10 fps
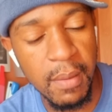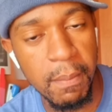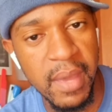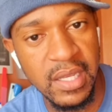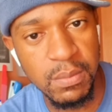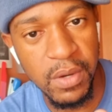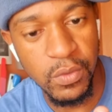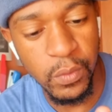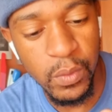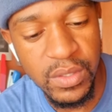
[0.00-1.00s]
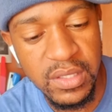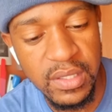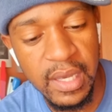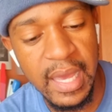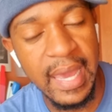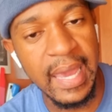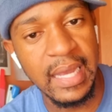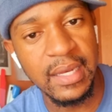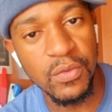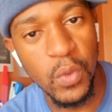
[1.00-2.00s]
Max Perutz,
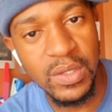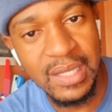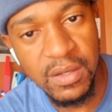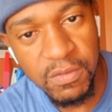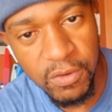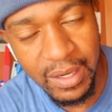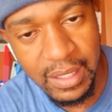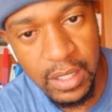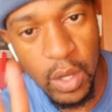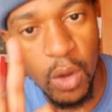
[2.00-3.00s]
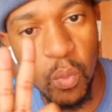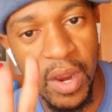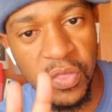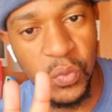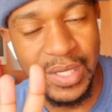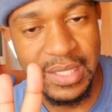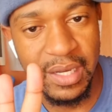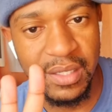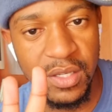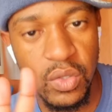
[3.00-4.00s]
and Rosalind Franklin were three
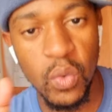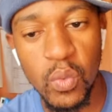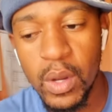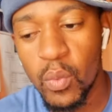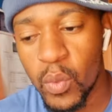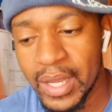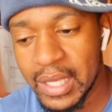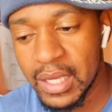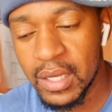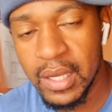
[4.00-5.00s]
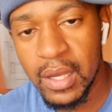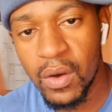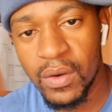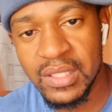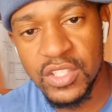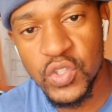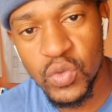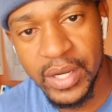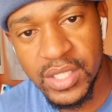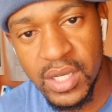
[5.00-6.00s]
scientists who were working on the
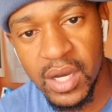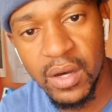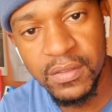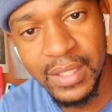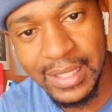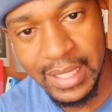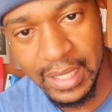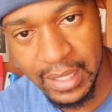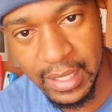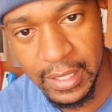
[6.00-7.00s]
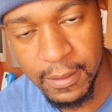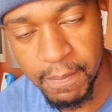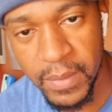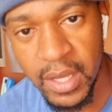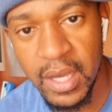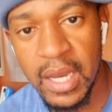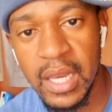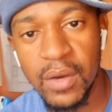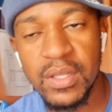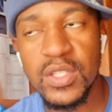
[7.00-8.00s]
structure of the DNA.
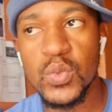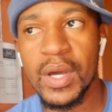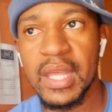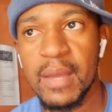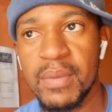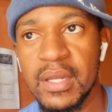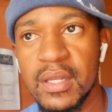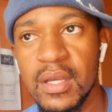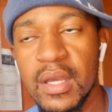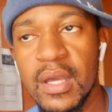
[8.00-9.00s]
Now, this is what happened.